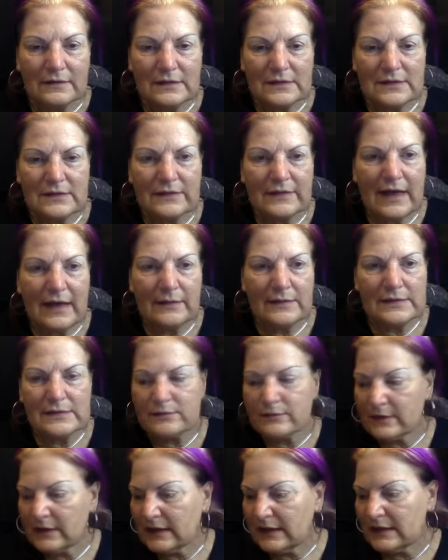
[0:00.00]
So that
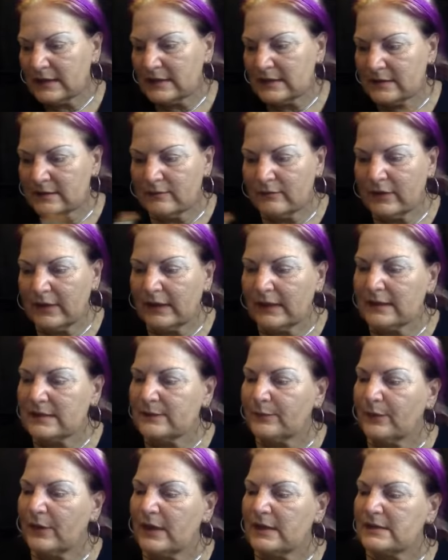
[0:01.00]
was really, really
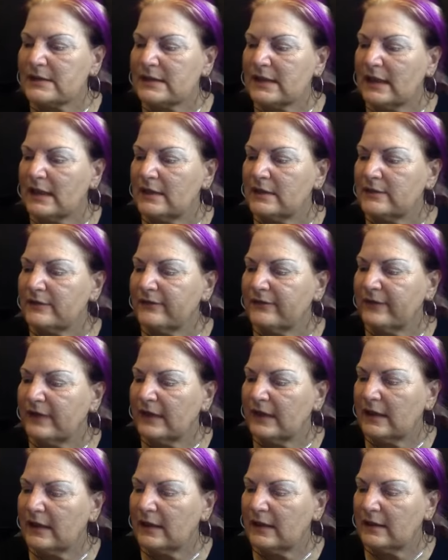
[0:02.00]
depressing and
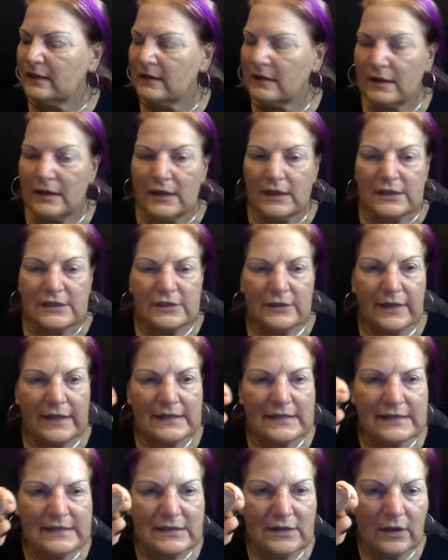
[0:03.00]
defeating. So
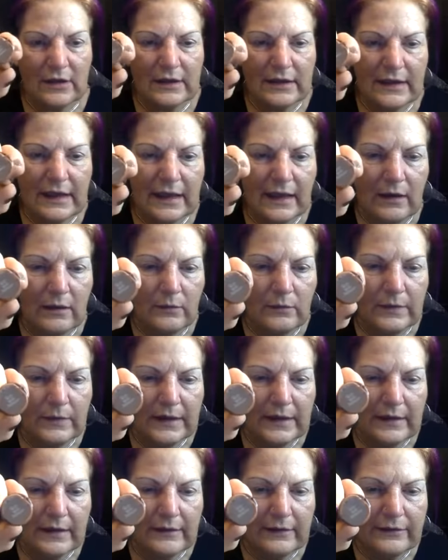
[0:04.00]
I started out
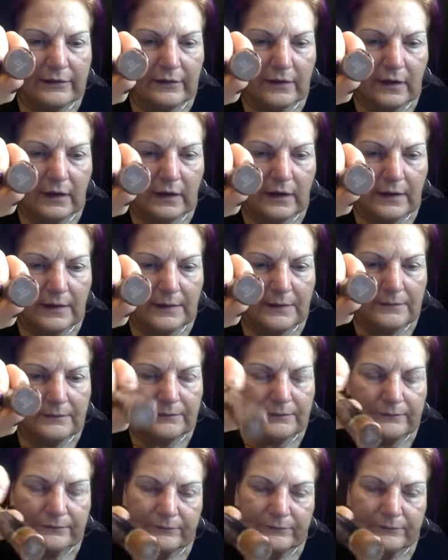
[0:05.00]
with, I